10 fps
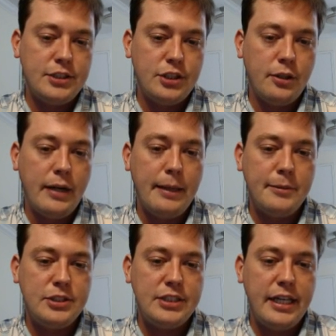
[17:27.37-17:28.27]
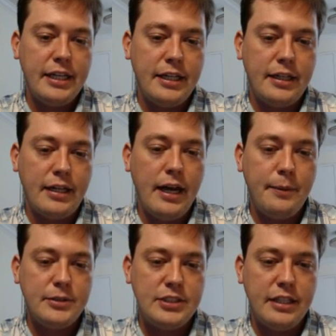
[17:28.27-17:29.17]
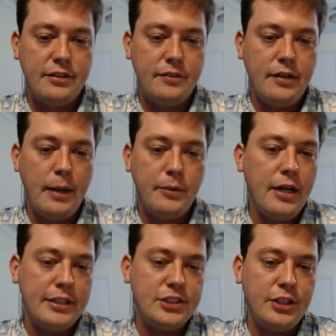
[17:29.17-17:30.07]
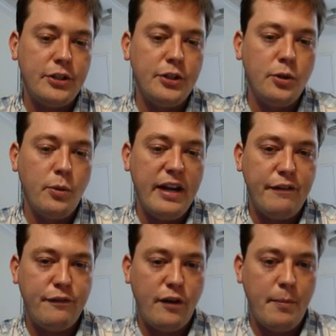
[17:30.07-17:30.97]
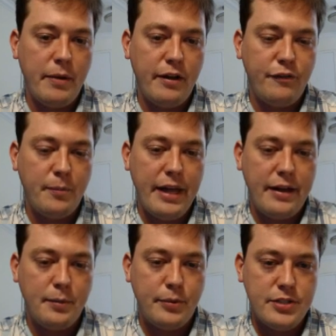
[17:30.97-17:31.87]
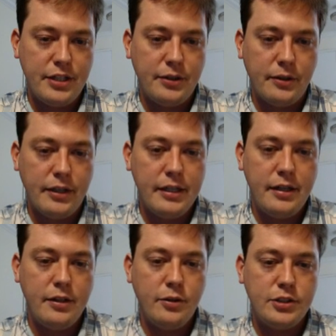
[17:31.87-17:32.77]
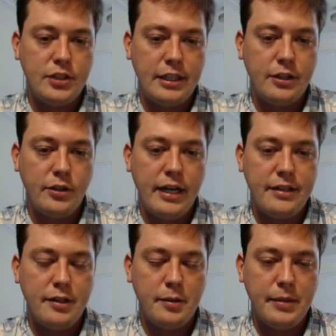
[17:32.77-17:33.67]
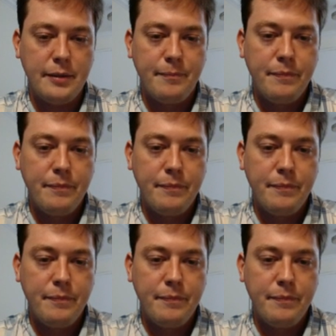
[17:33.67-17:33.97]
So I would say I would not steer you away from that in particular. It looks like a good idea to me.